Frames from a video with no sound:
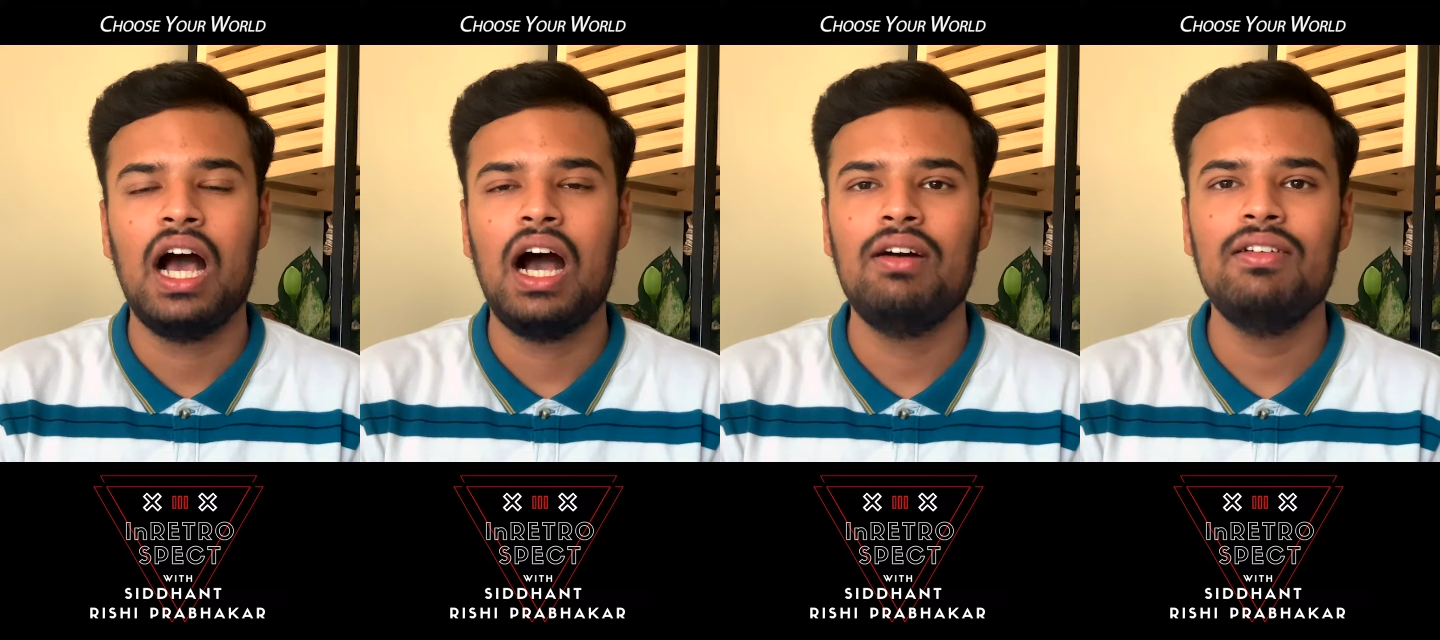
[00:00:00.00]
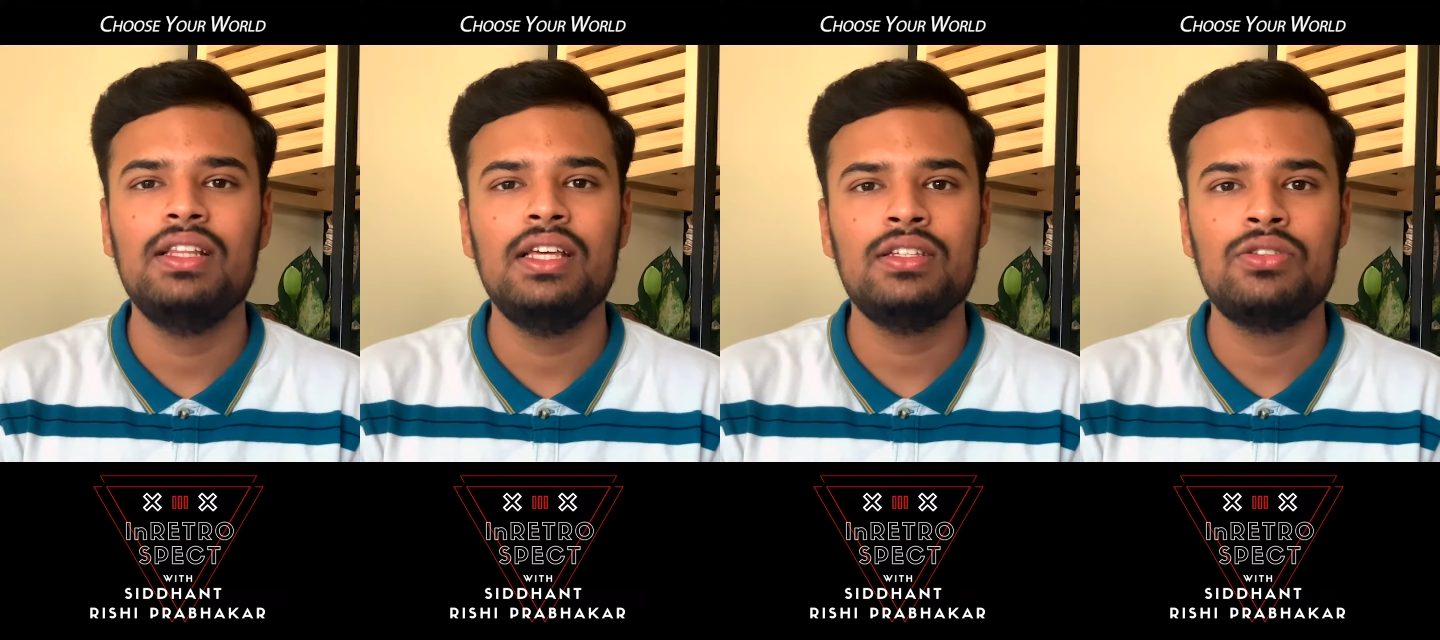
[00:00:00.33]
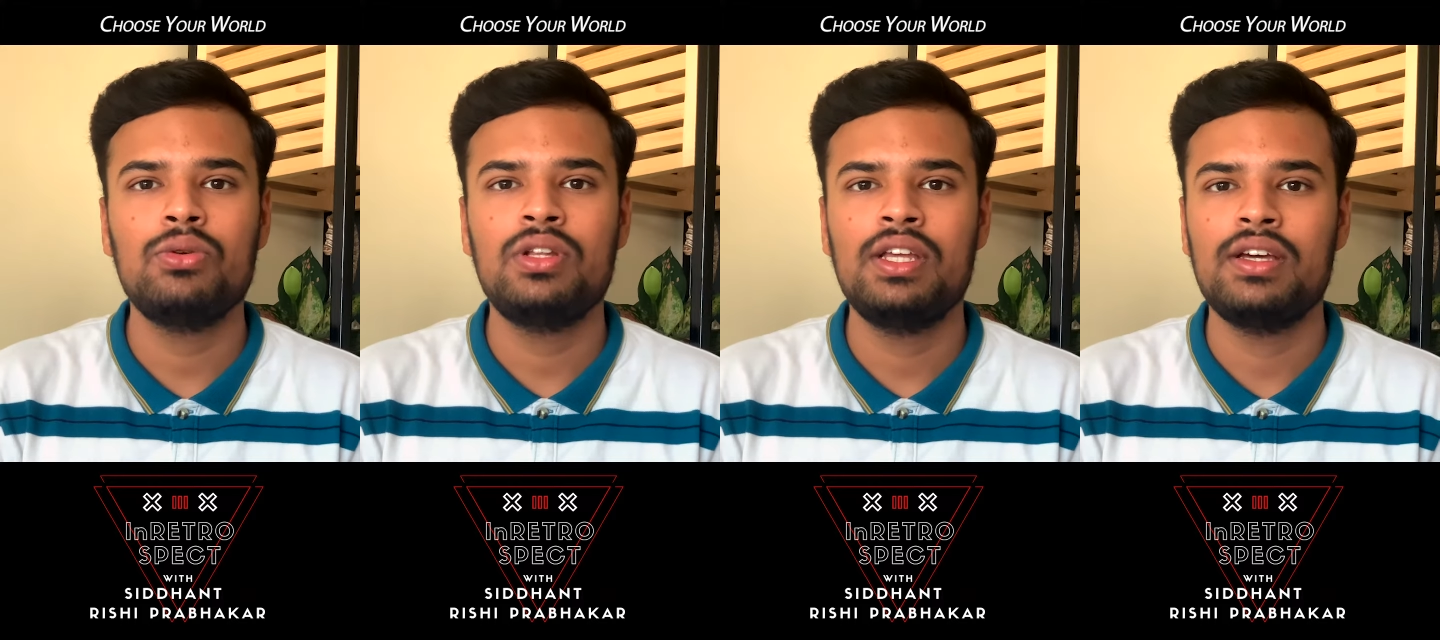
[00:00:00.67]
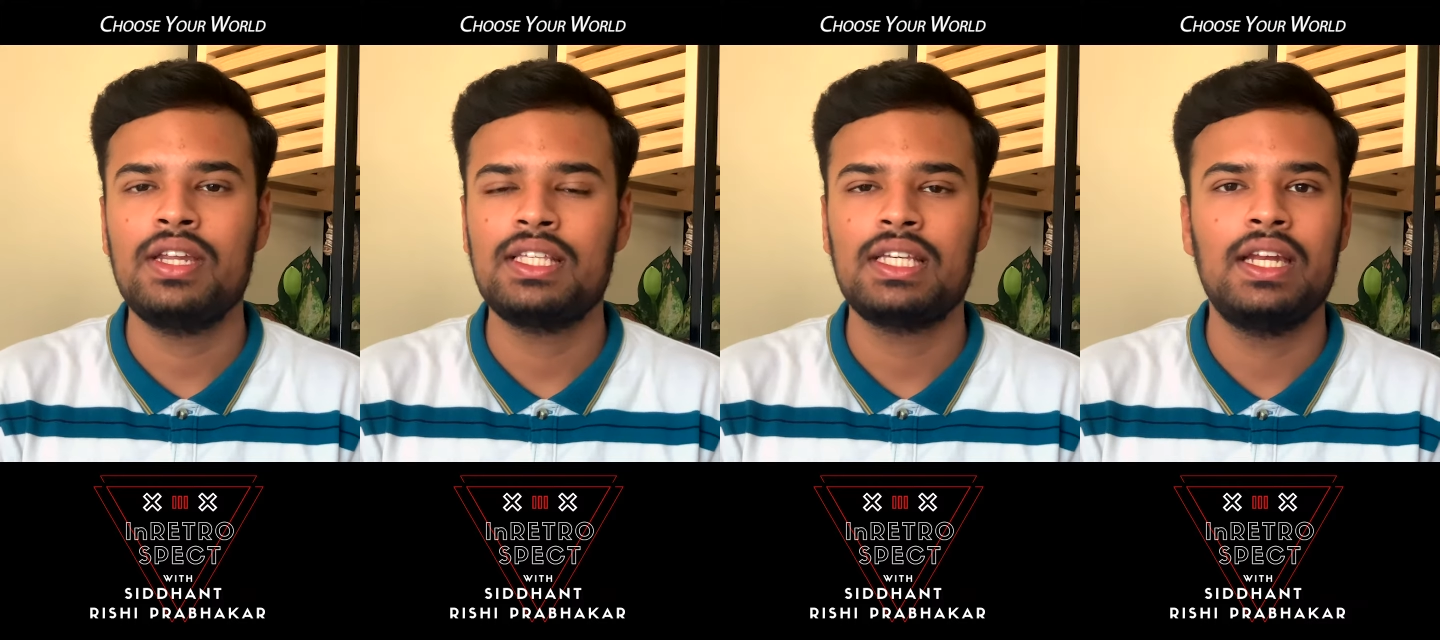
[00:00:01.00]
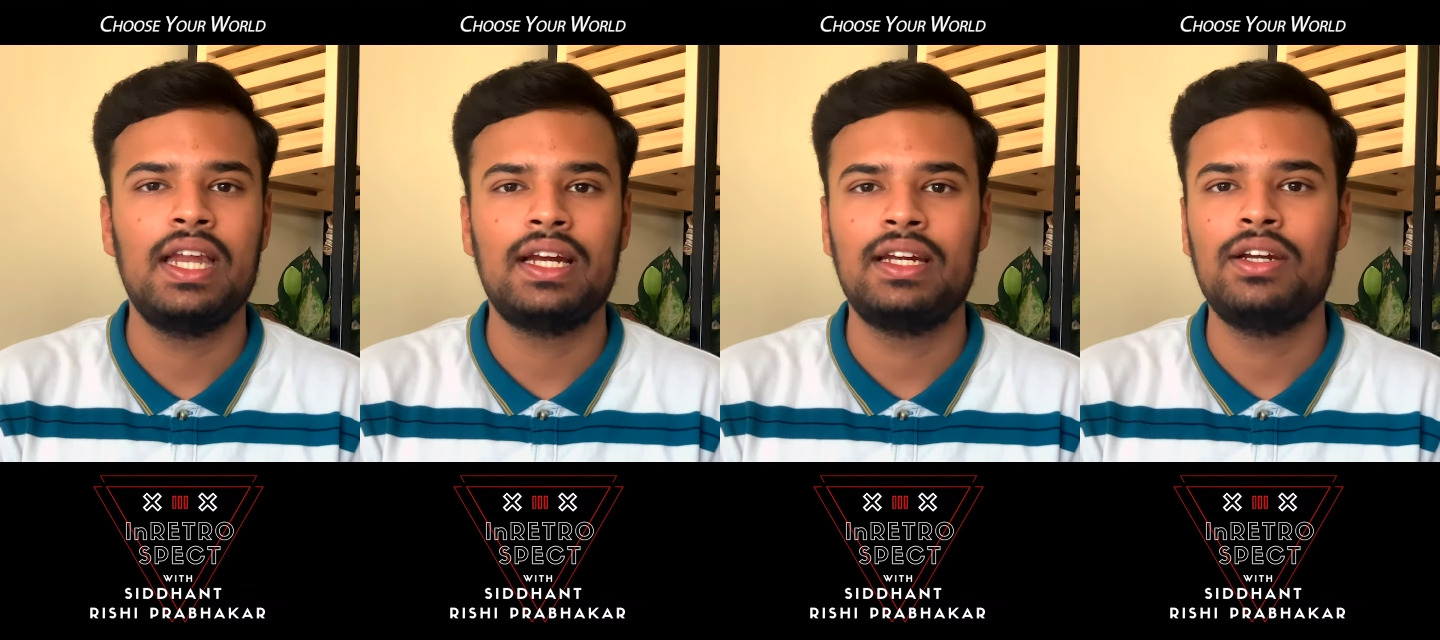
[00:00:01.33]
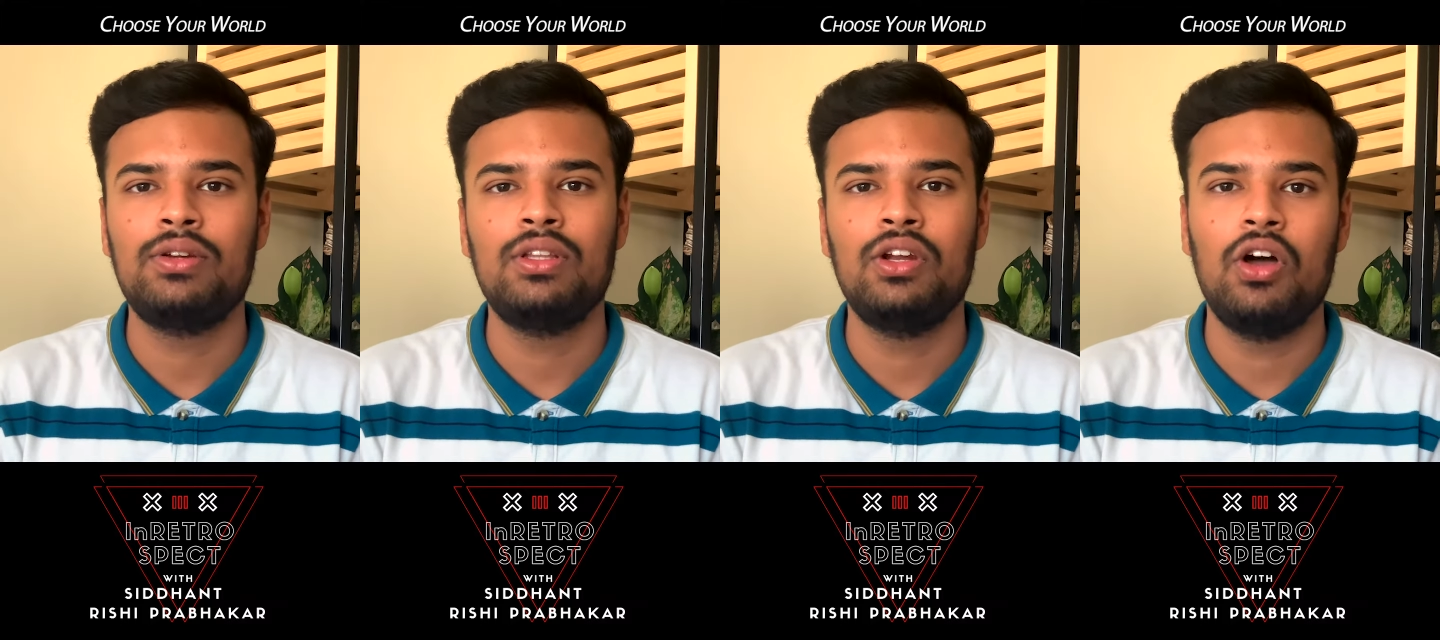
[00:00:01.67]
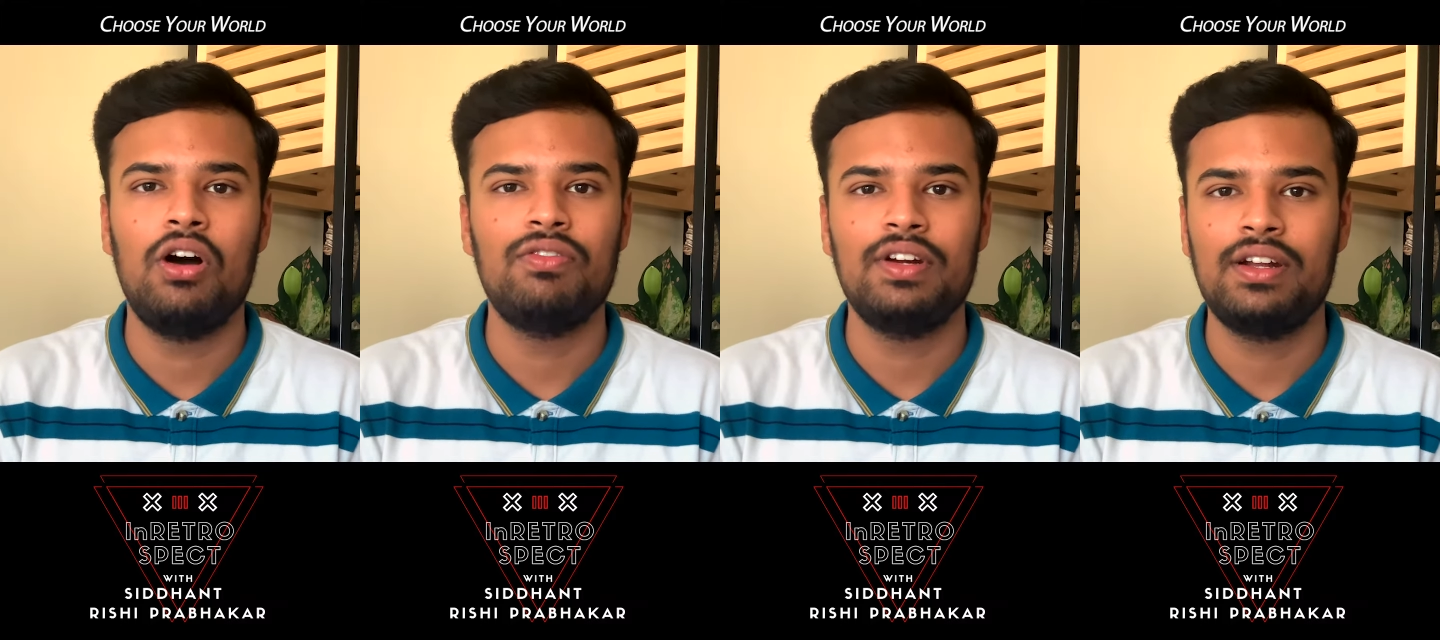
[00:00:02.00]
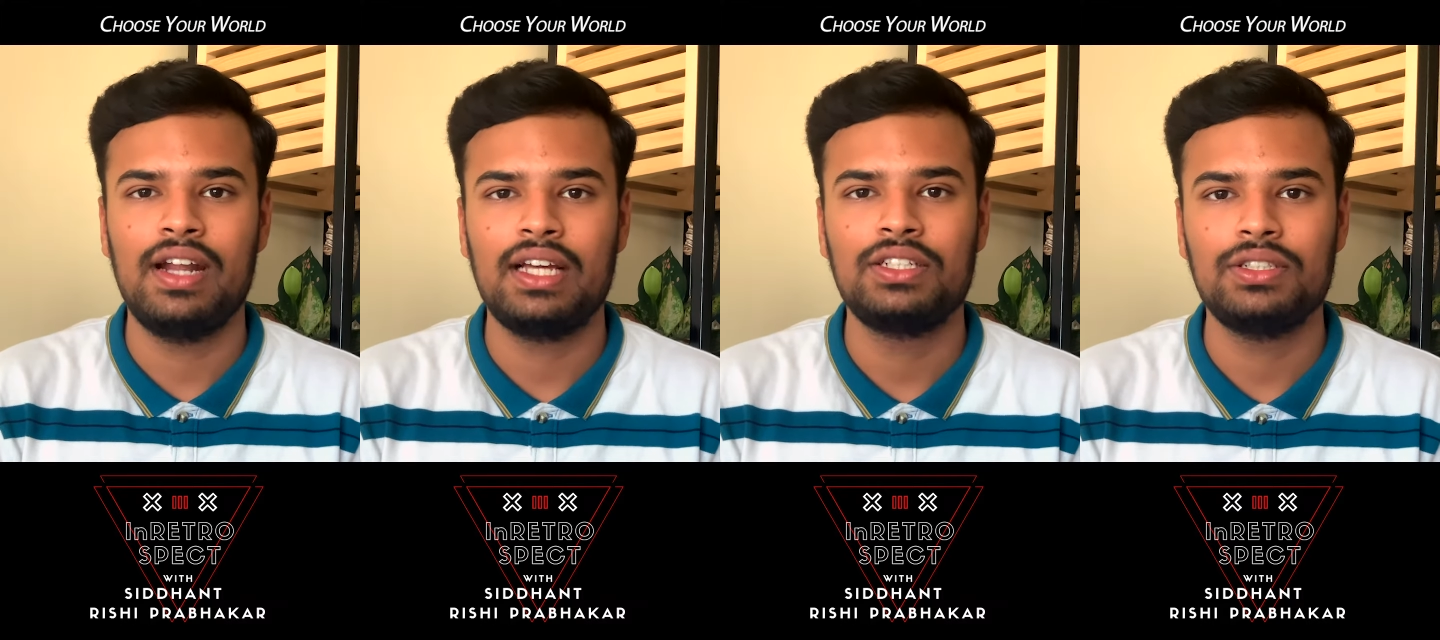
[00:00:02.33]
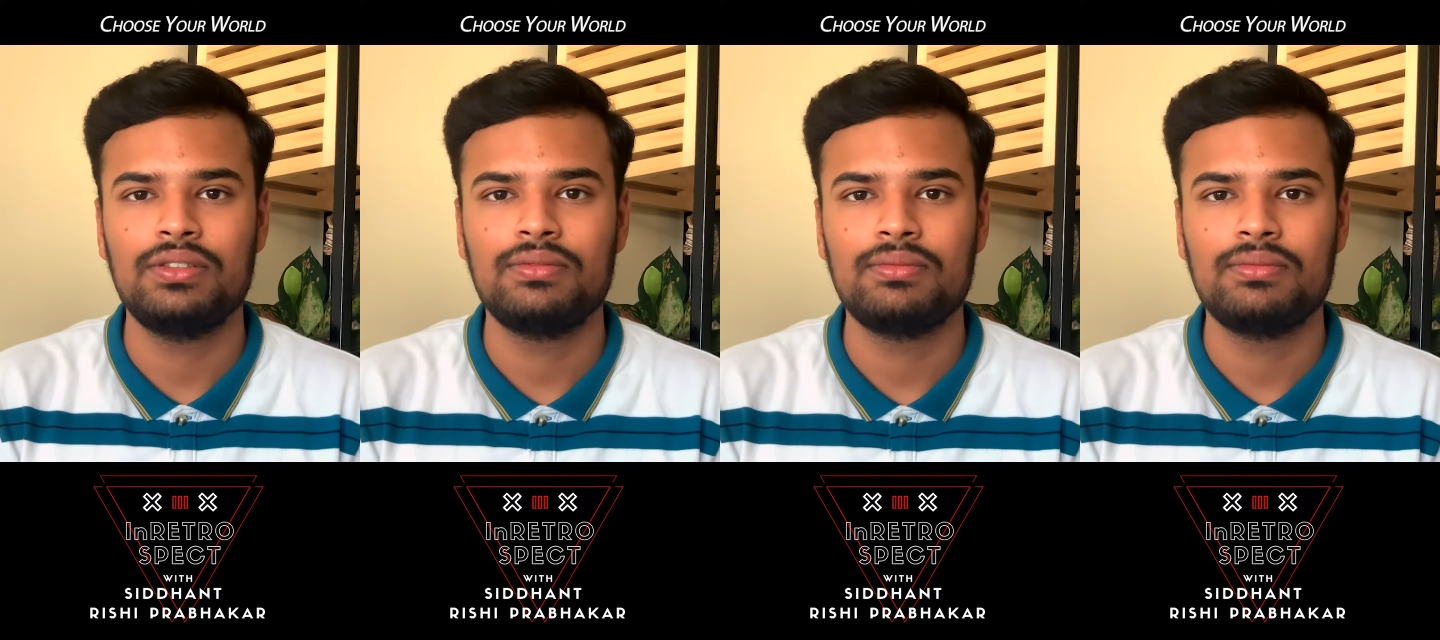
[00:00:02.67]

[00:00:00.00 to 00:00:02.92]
how are these two theories connected to the law of attraction?